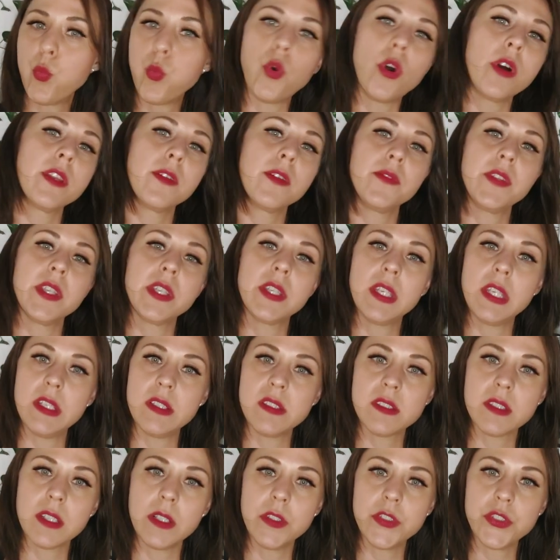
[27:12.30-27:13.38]
one of the key
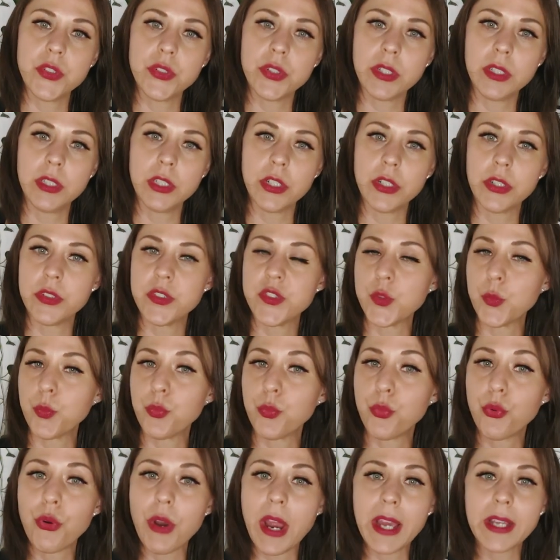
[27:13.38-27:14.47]
skills you can learn. So
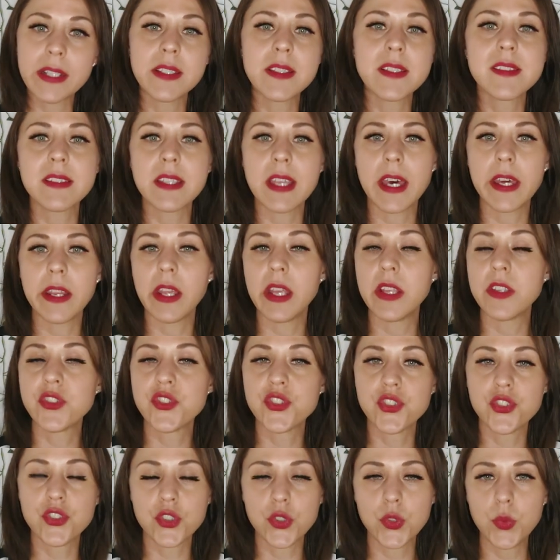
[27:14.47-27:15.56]
practice that as
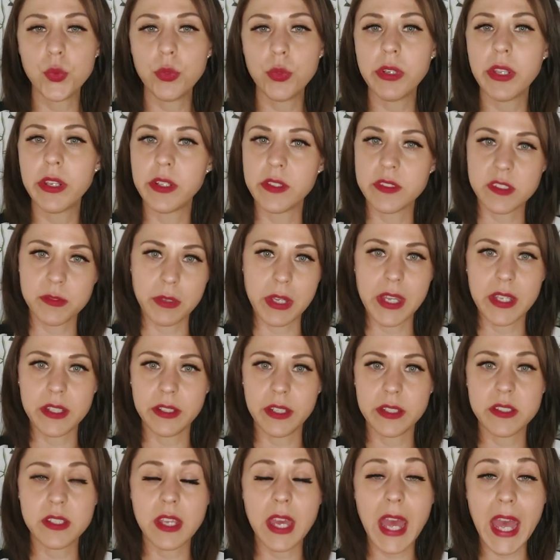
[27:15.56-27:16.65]
soon
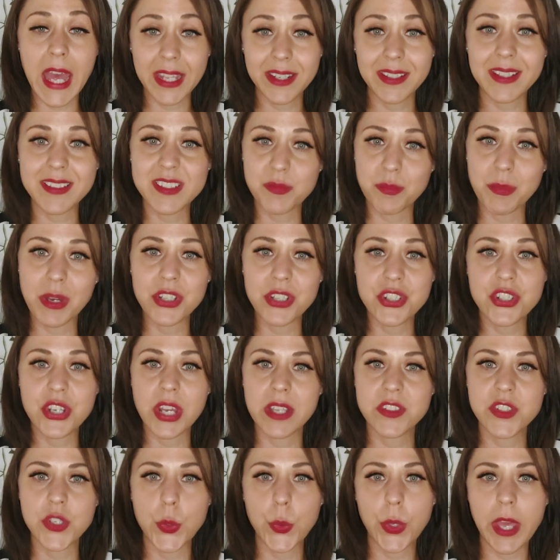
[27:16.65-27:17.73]
and as much
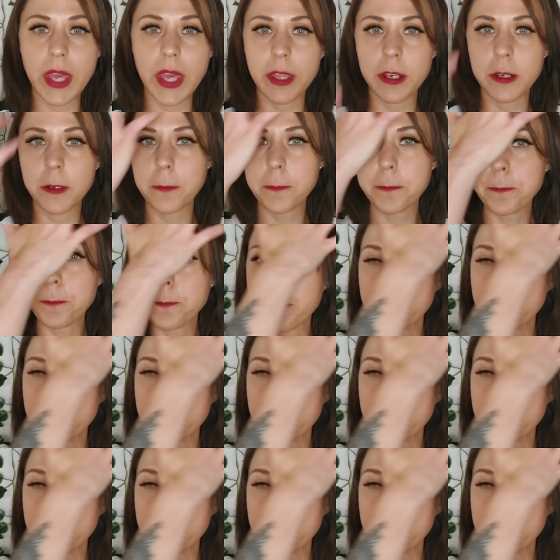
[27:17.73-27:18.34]
as you can.